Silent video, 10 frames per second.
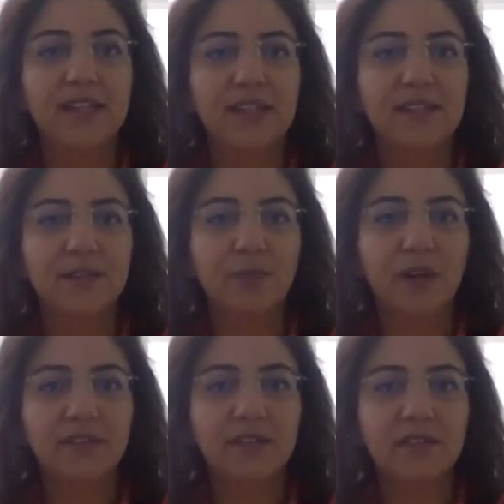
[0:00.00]
It is
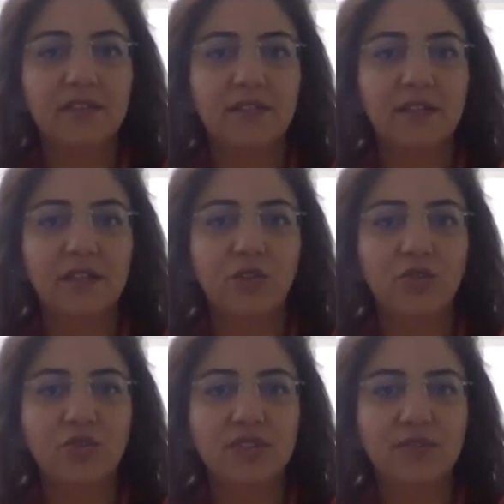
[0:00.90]
particularly
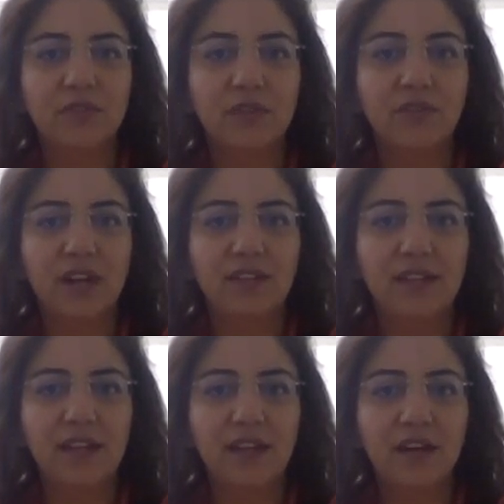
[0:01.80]
useful when
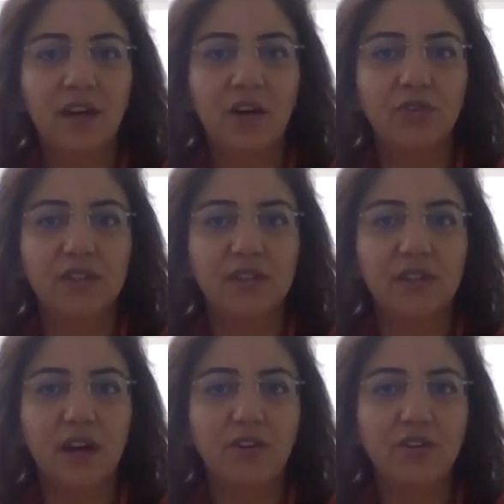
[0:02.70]
laying out an
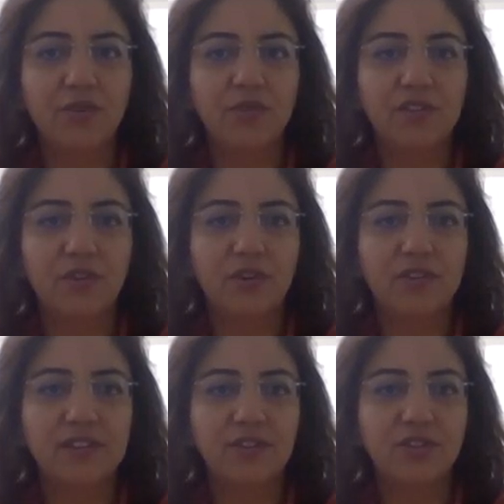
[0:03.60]
argument or
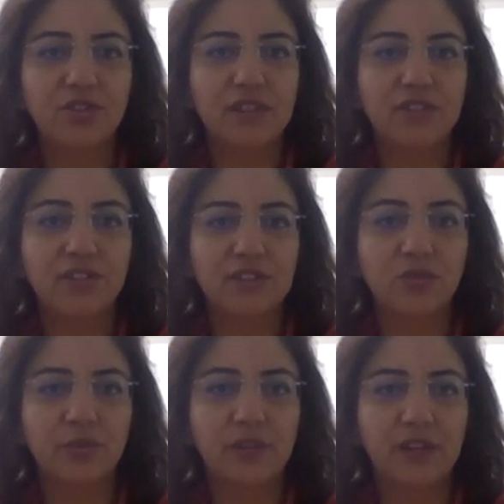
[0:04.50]
research questions
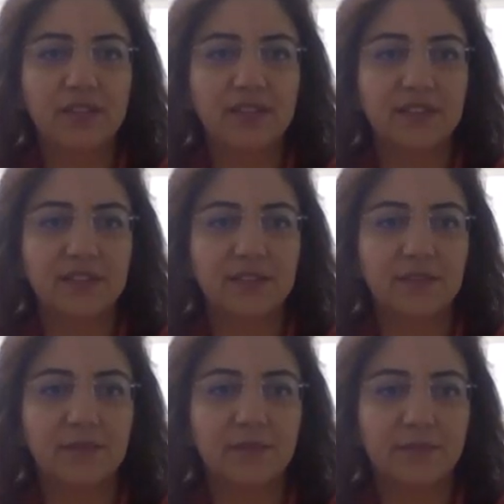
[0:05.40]
to be answered.
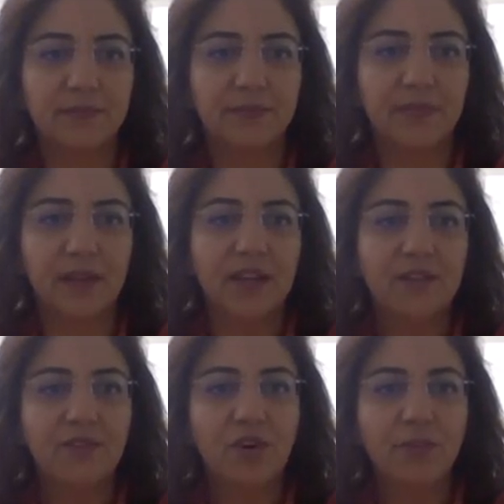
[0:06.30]

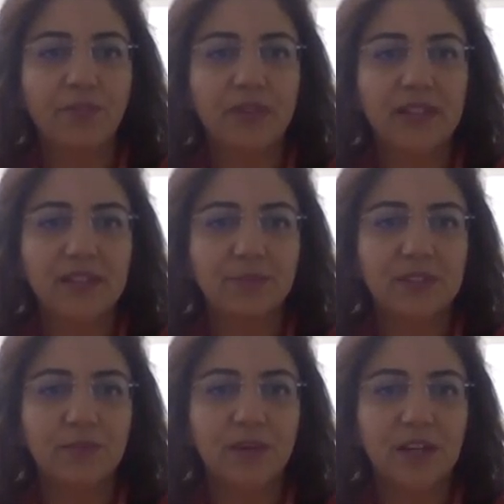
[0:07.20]
Adverb
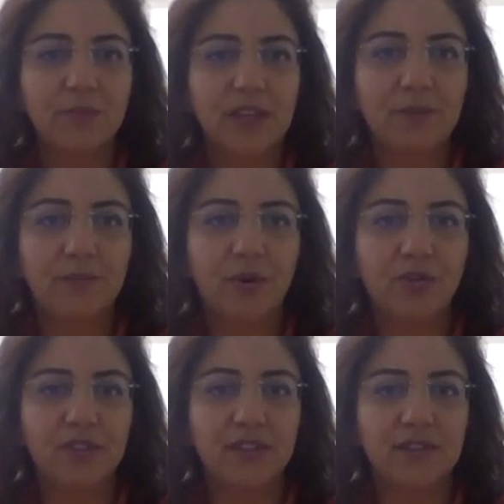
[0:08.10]
placement might
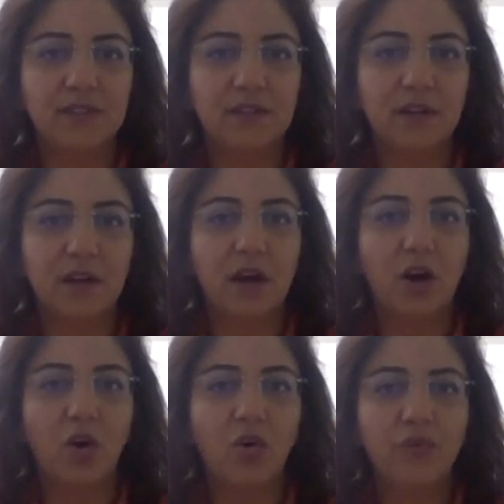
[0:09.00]
important.
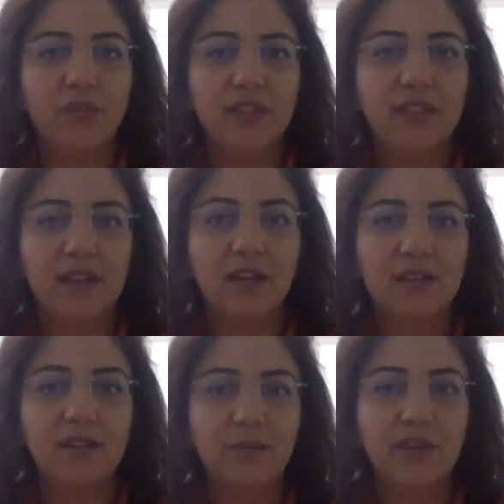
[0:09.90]
Often in
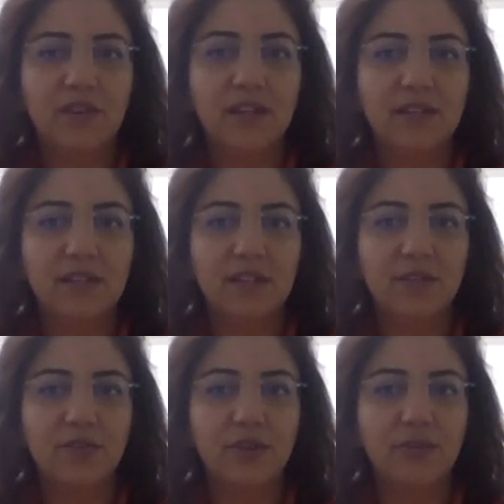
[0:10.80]
academic writing,
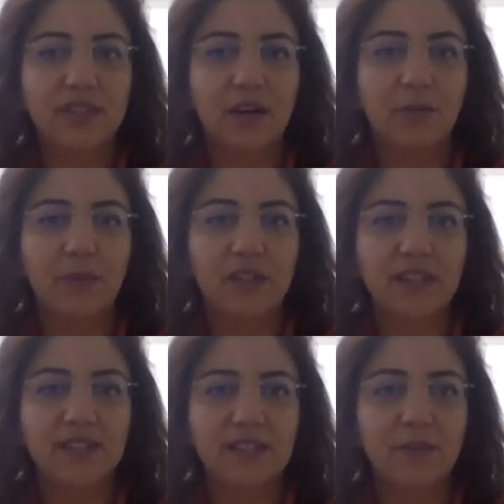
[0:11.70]
adverbs are
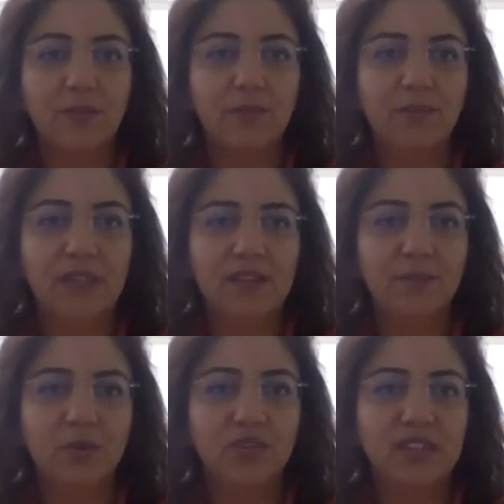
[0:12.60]
placed in mid
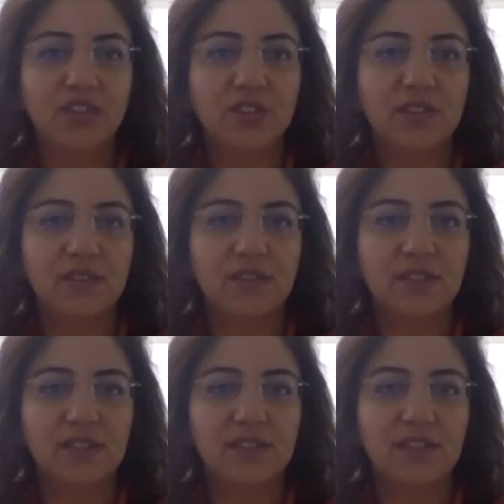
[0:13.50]
position
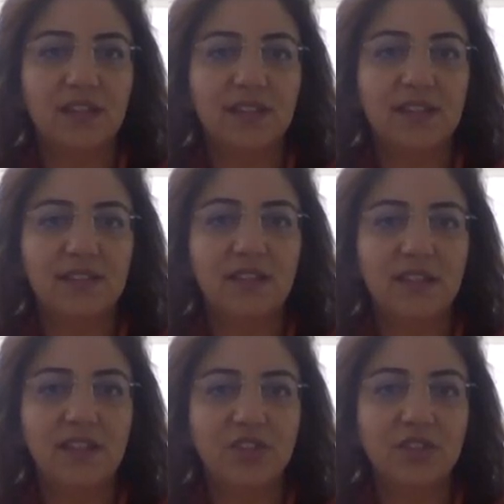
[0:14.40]
rather than in the
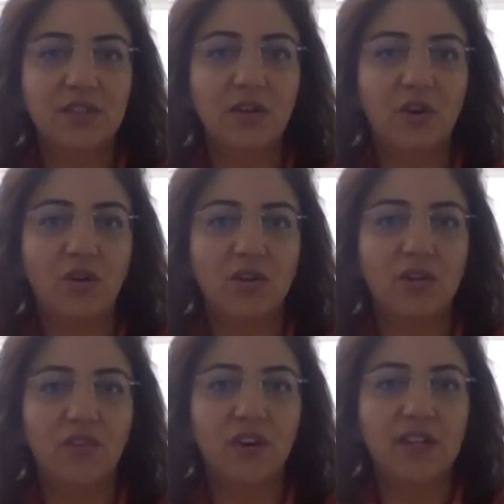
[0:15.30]
initial or
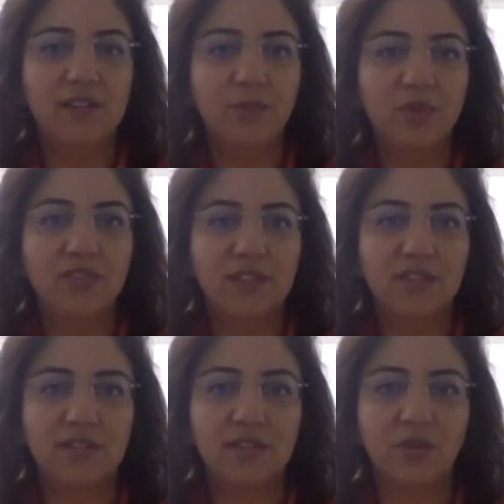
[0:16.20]
final
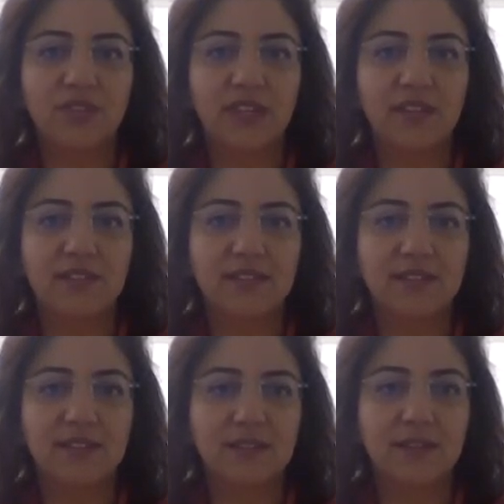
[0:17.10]
positions of
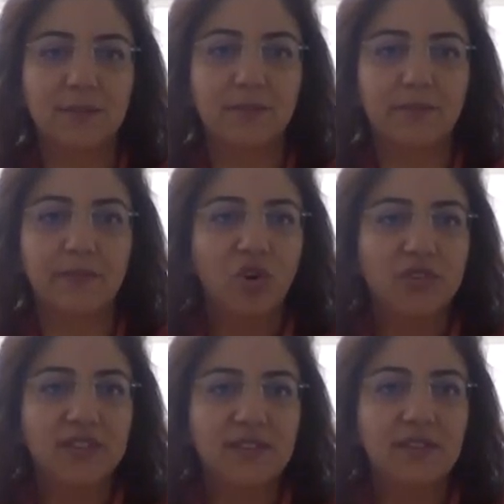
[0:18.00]
sentences.
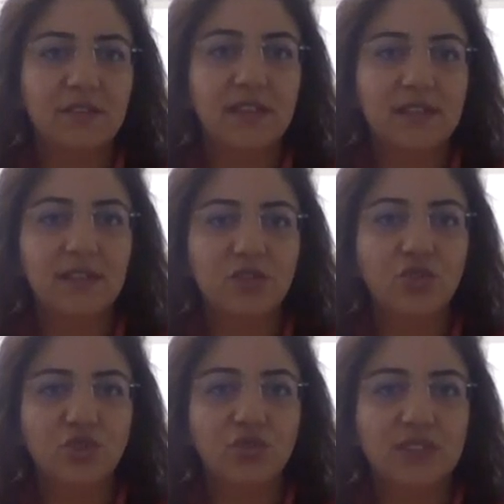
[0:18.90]
Consider whether you
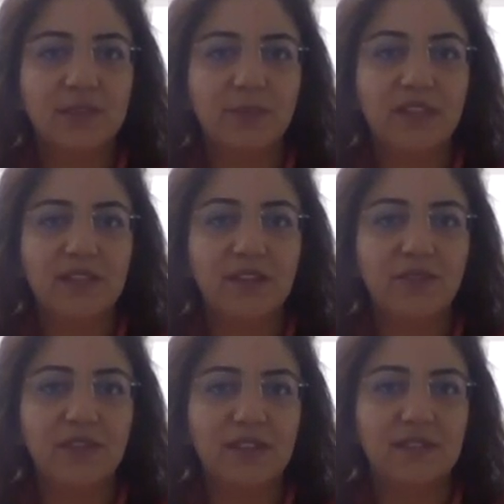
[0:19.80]
should split
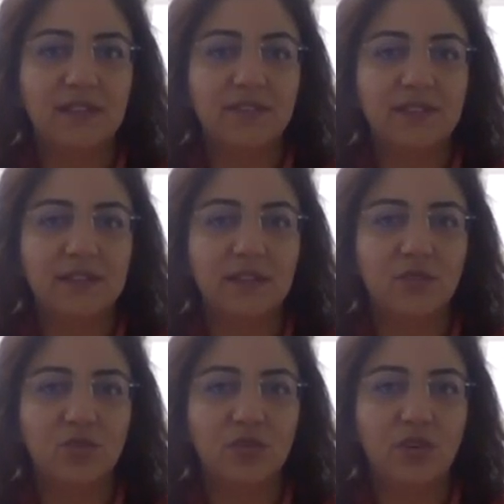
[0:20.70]
infinitives
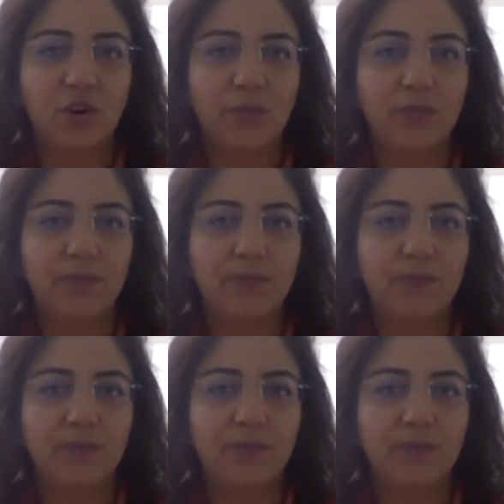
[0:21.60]
to verb.